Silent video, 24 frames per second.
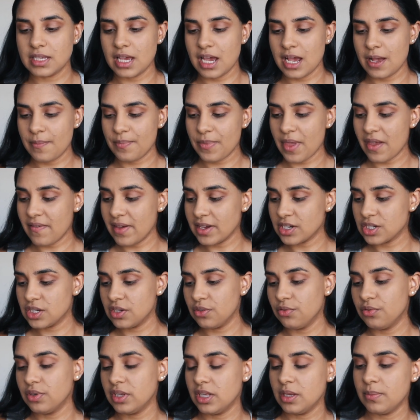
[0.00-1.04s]
I've actually
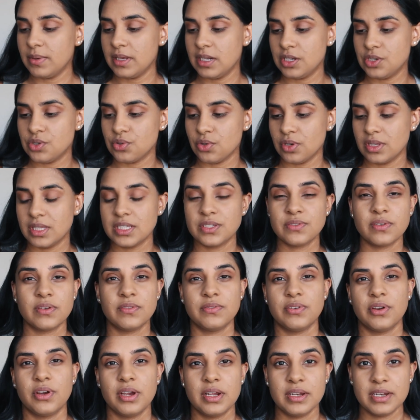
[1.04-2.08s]
really been enjoying this for a
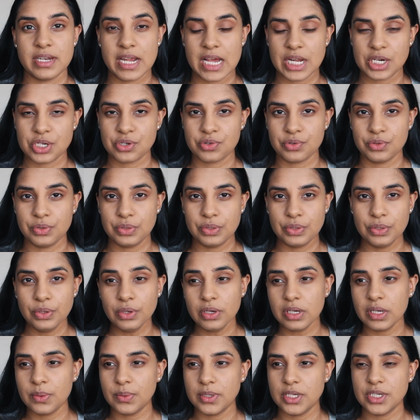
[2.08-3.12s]
very natural
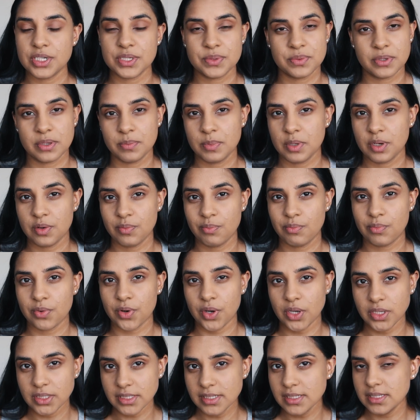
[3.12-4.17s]
look when you just want a bit of
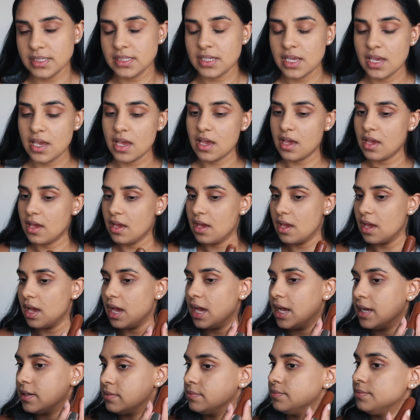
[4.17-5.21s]
bronze,
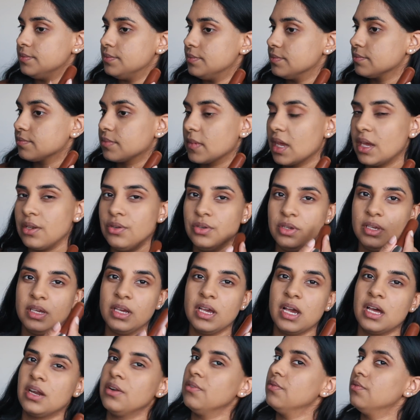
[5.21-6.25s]
and you can
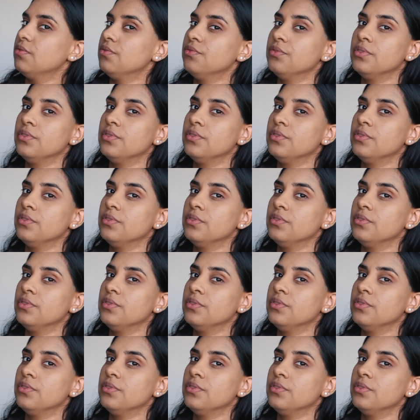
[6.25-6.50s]
kind of